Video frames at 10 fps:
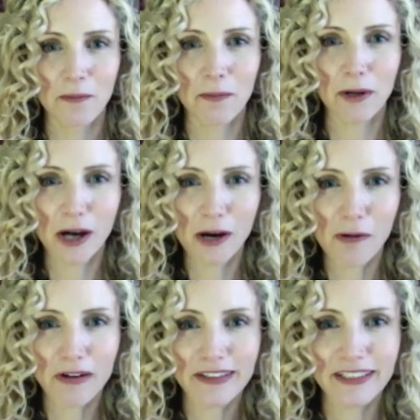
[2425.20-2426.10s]
But I
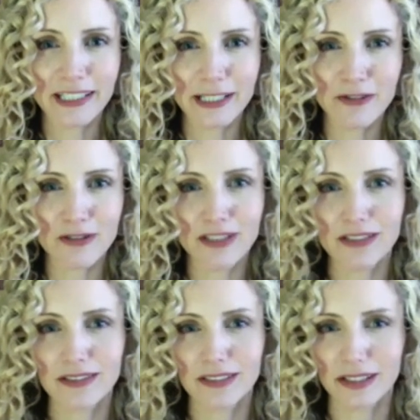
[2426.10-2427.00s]
wonder if there
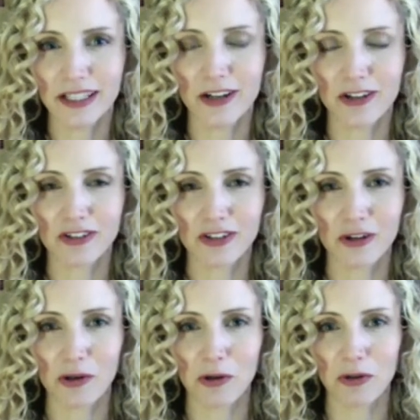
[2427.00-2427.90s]
isn't something else
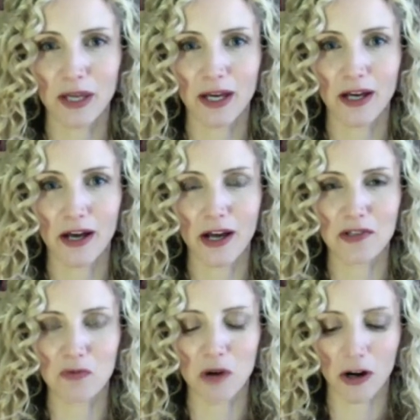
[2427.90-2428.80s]
going on there
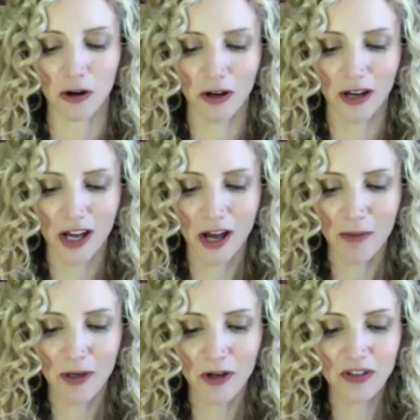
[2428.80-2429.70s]
as well,
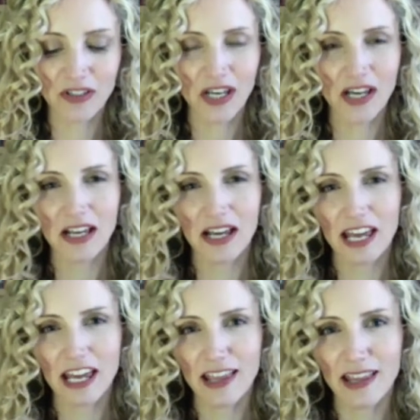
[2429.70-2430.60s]
because
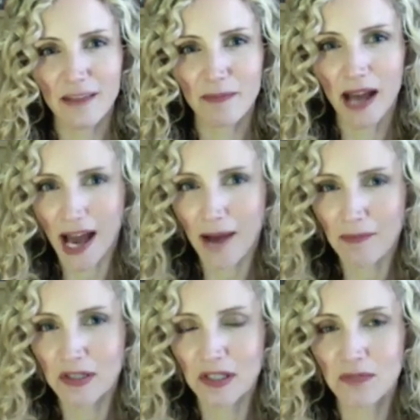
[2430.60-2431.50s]

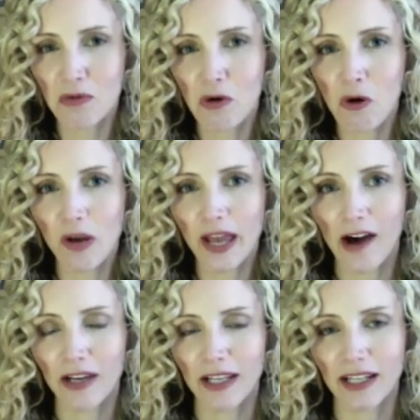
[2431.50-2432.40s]
perhaps there's a more
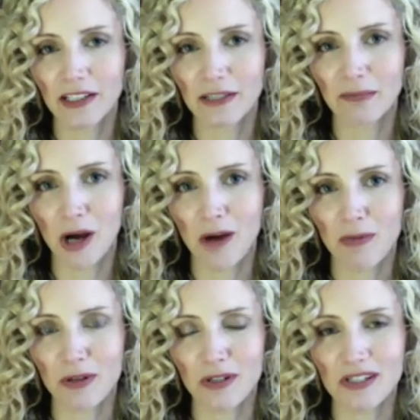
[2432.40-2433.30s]
calculated
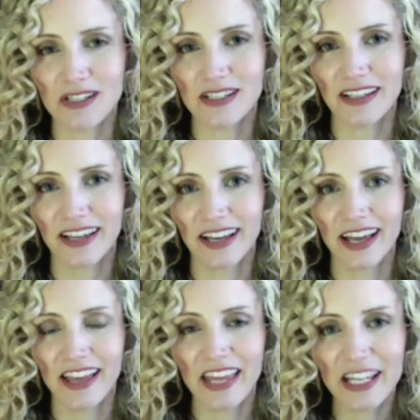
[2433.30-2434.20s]
purpose.
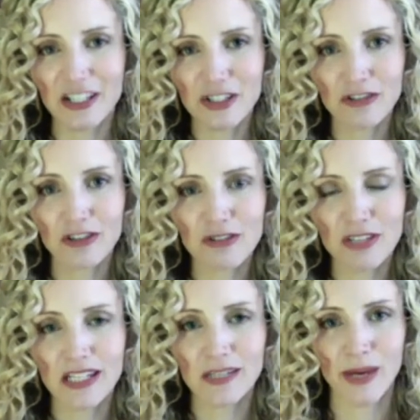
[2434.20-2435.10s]
It's through
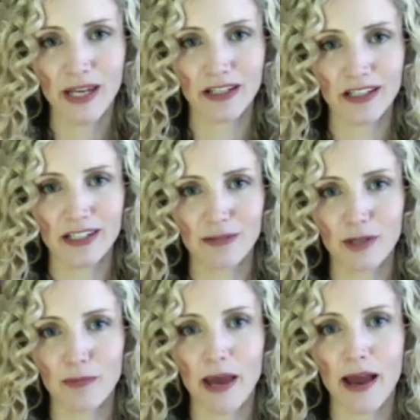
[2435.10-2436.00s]
this mechanism
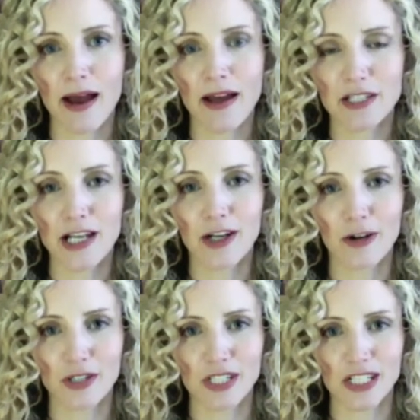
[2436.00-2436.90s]
that Père
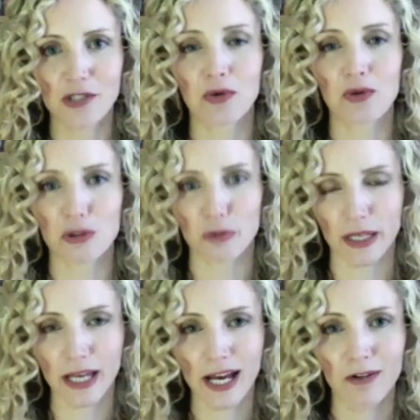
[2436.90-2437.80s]
Delhost is called to
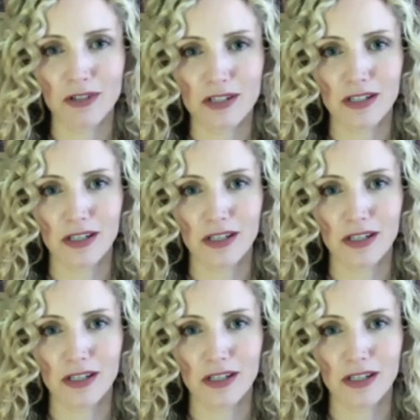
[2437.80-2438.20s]
account,